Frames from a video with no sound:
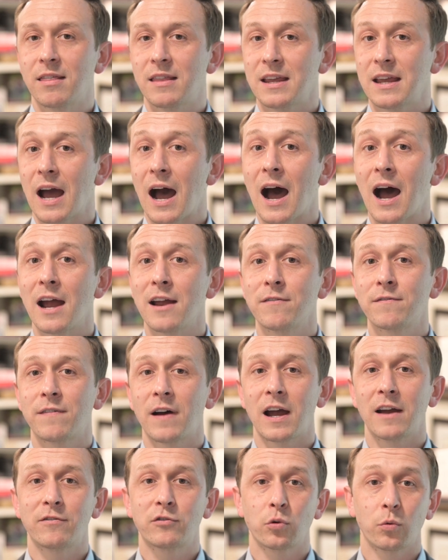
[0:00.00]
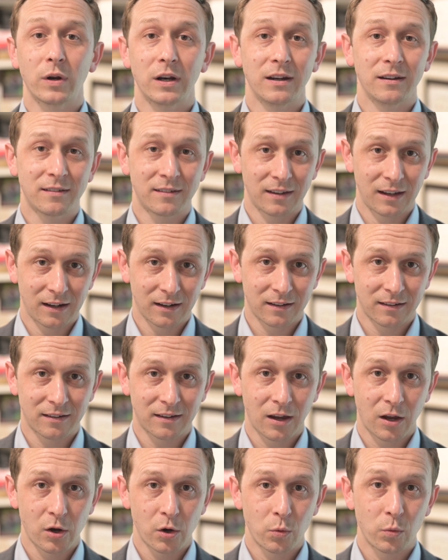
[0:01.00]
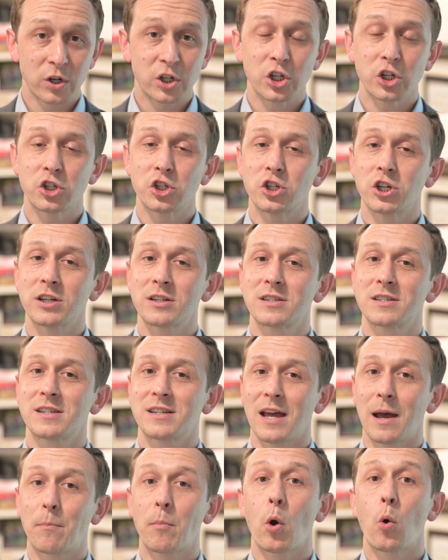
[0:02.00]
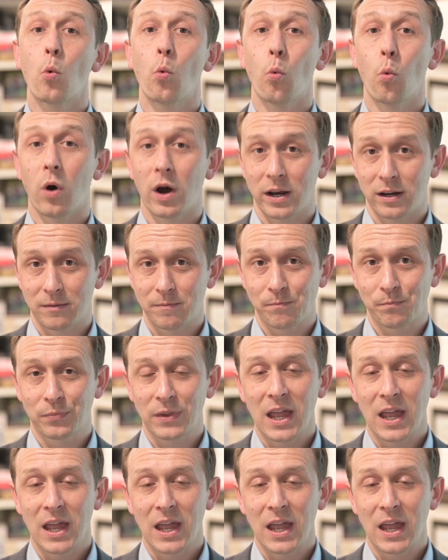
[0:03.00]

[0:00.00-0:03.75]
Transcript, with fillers: the I-526, which is just step one.